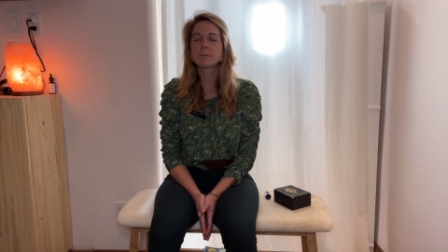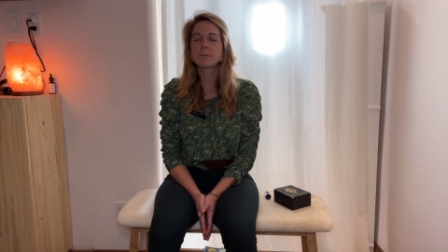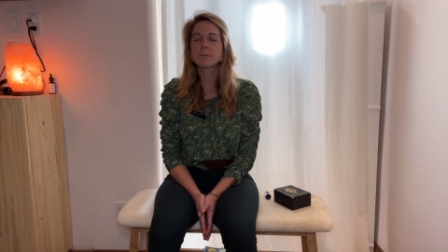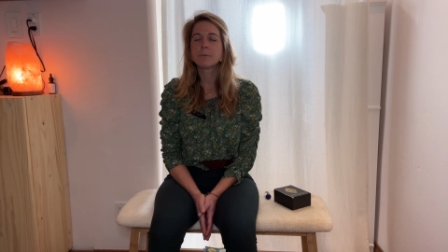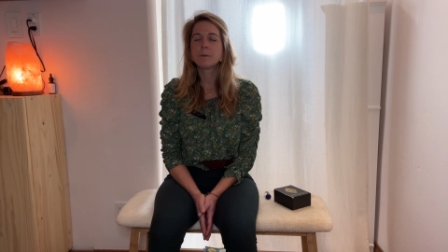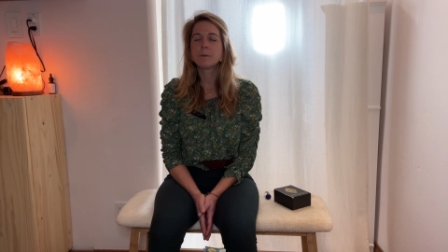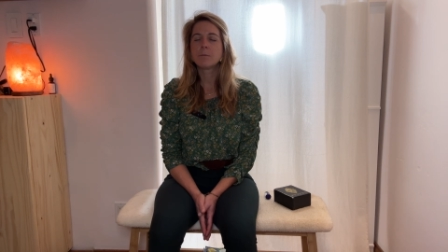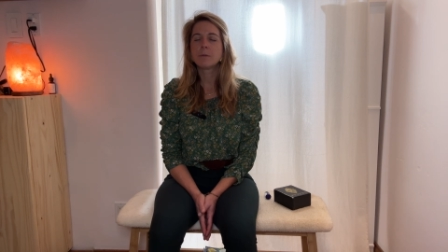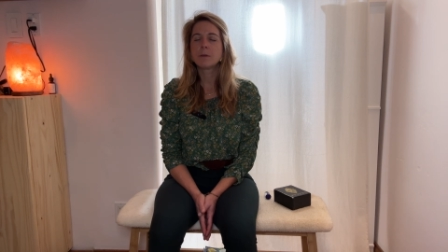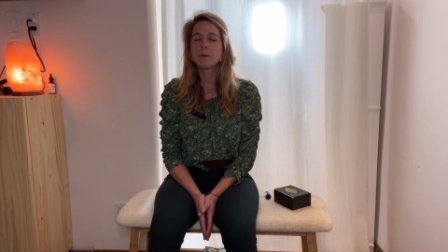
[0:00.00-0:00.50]

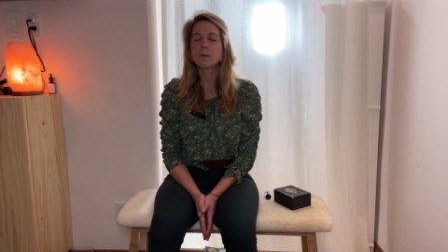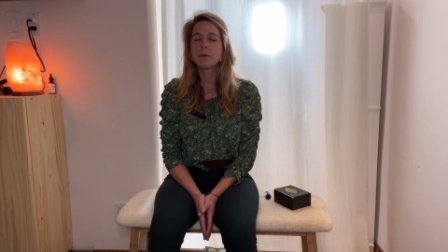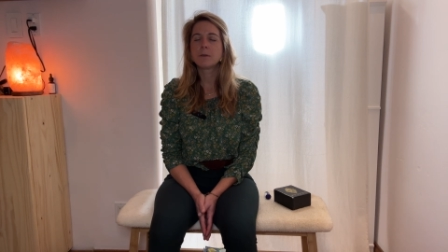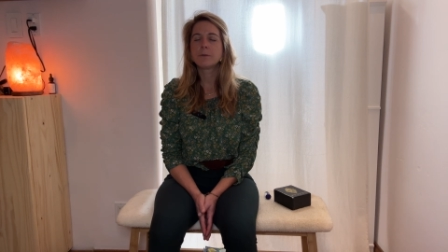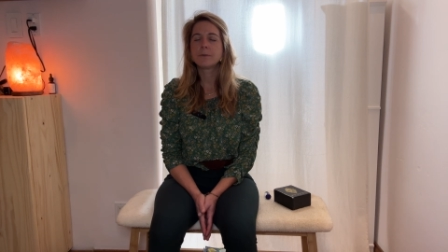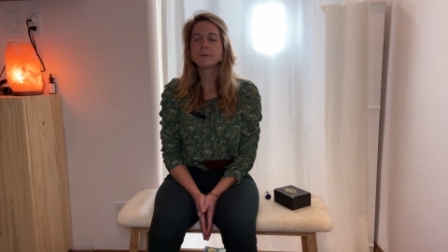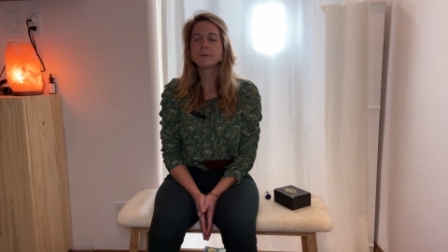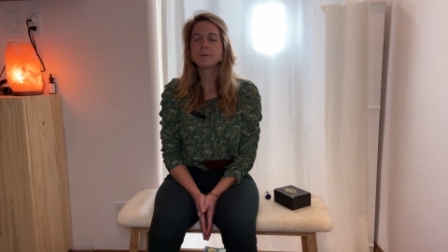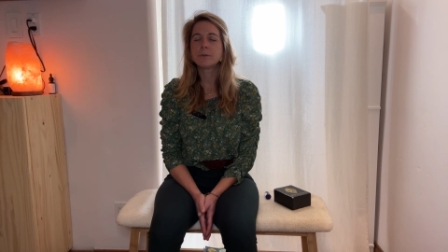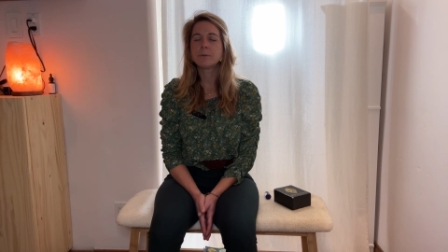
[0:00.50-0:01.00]
And then
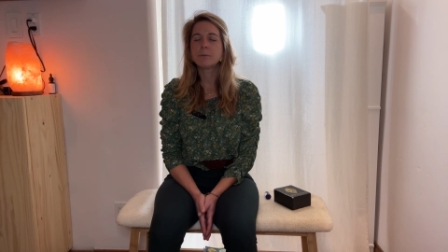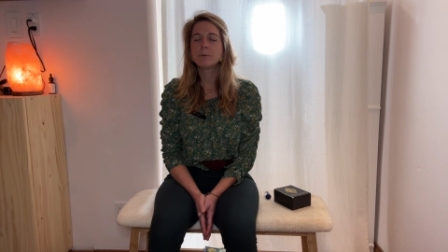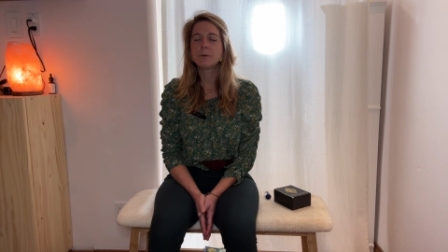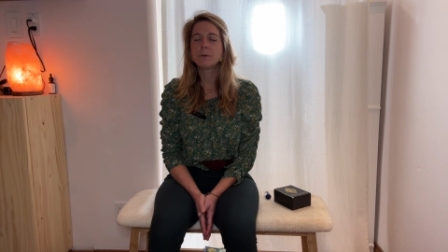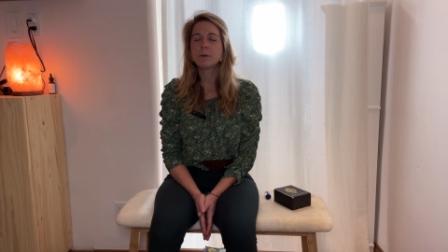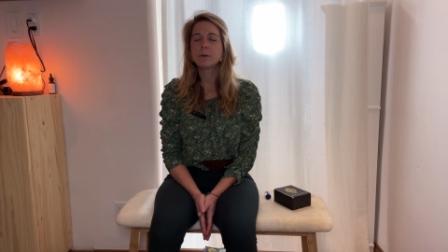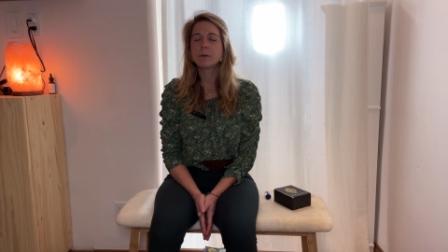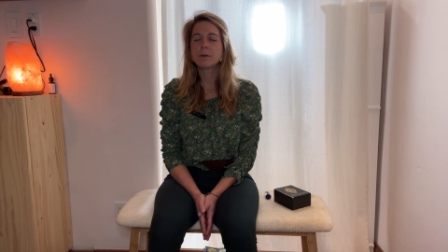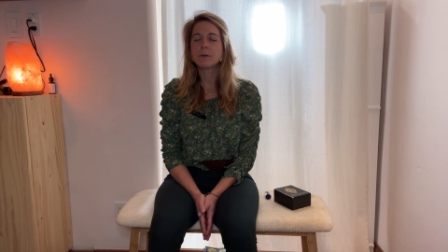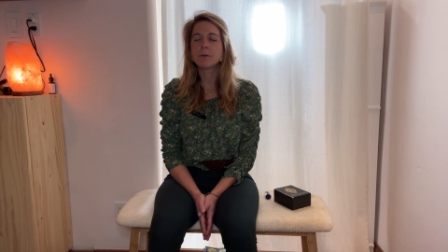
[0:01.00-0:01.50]
begin to
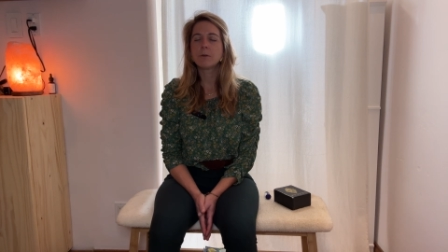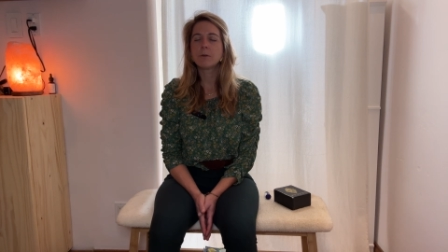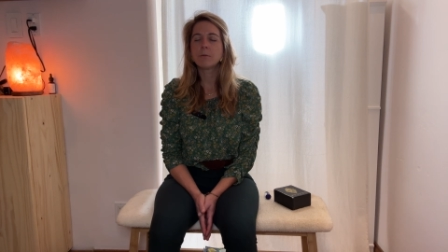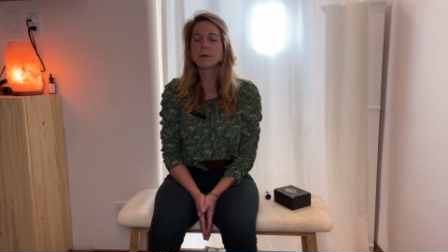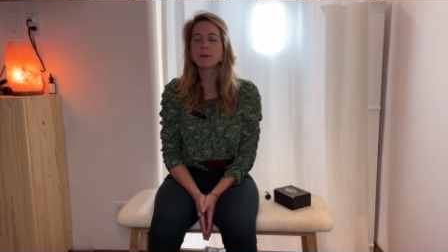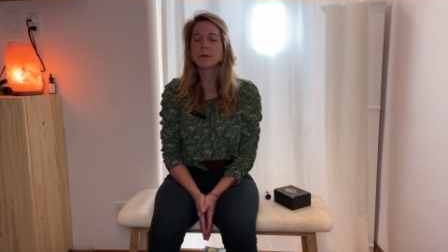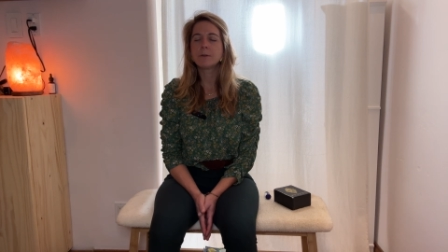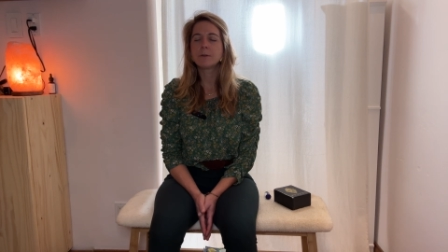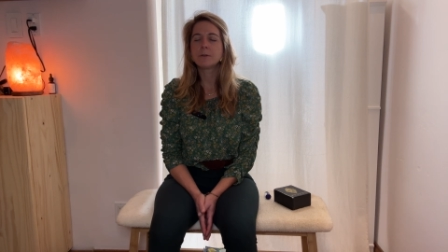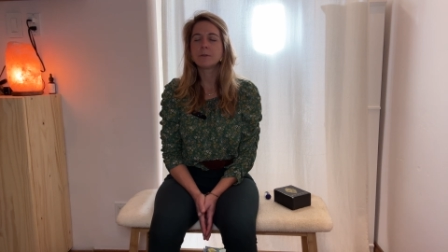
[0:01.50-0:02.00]
bring your
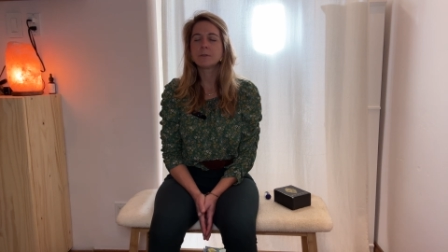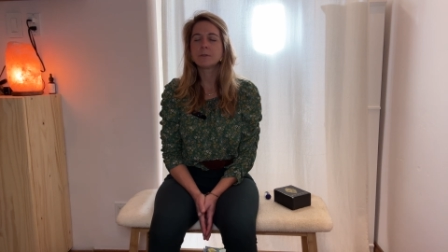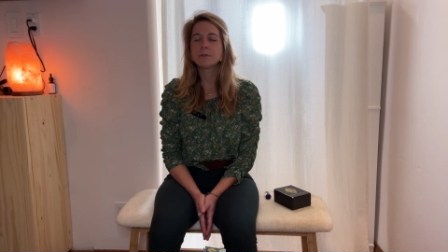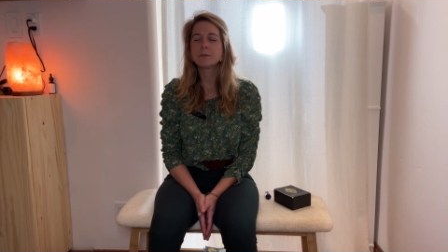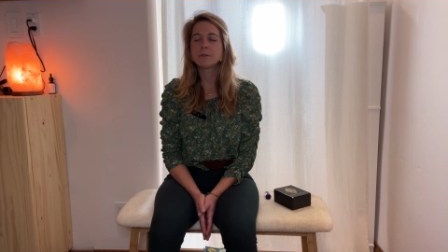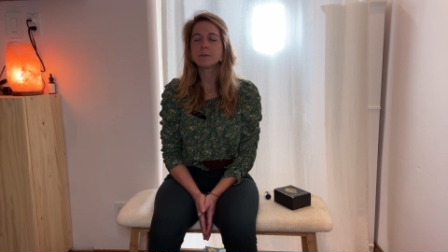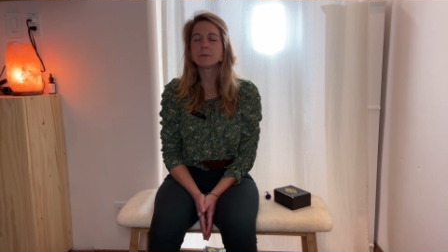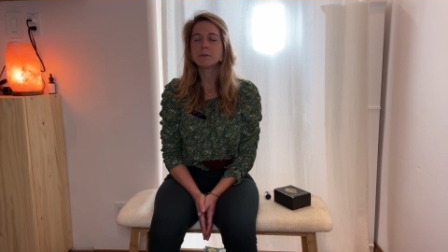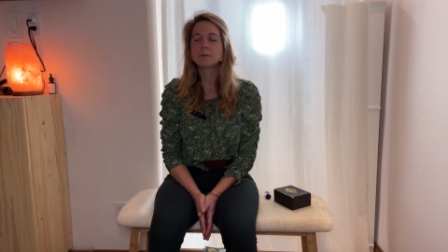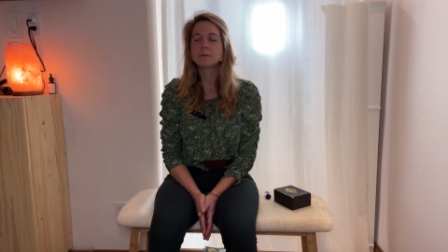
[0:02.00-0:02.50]

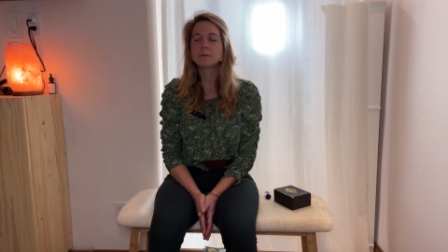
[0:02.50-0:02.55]
awareness